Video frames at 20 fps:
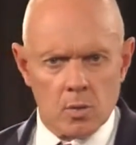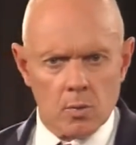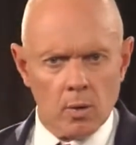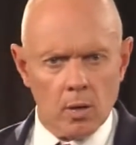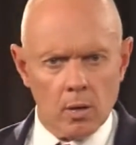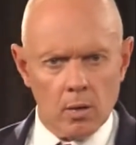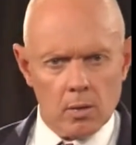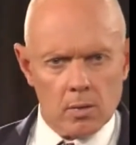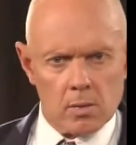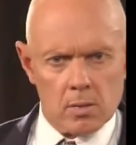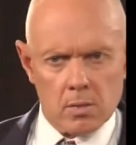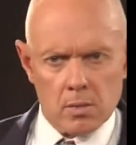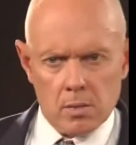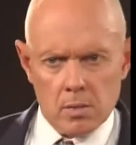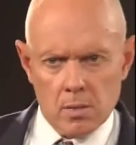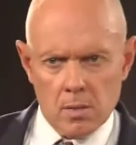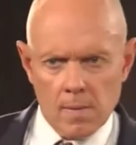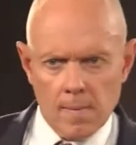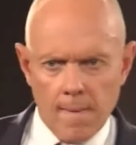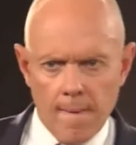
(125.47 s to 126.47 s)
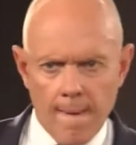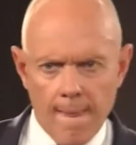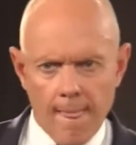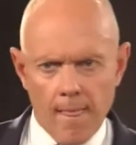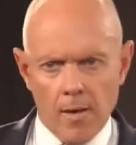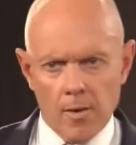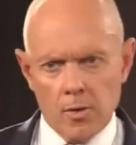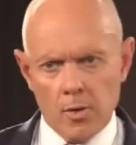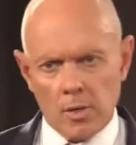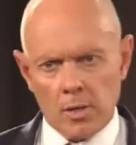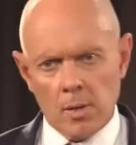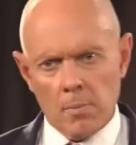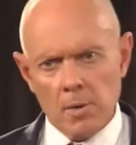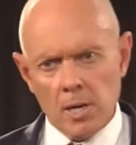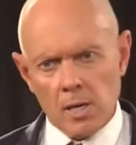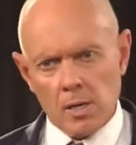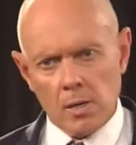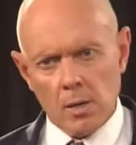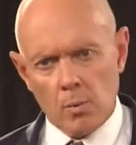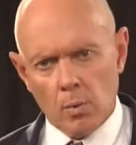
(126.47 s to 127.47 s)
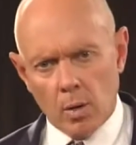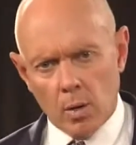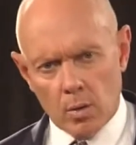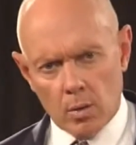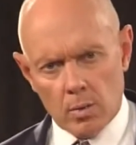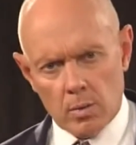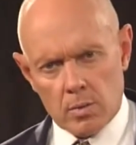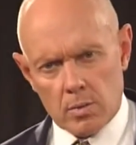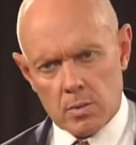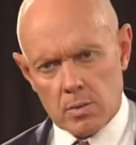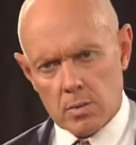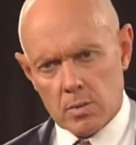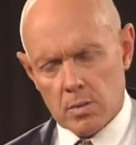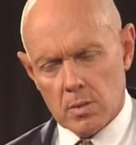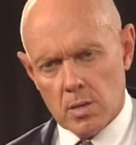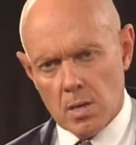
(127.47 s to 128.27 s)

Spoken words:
roles, your community roles.